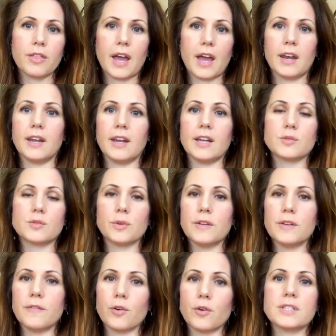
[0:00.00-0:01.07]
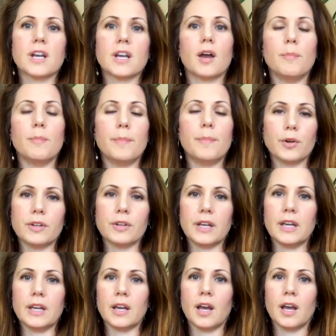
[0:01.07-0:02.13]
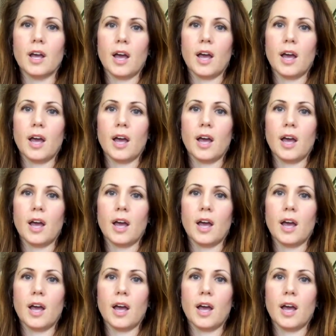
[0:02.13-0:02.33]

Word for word: And it's really focusing on building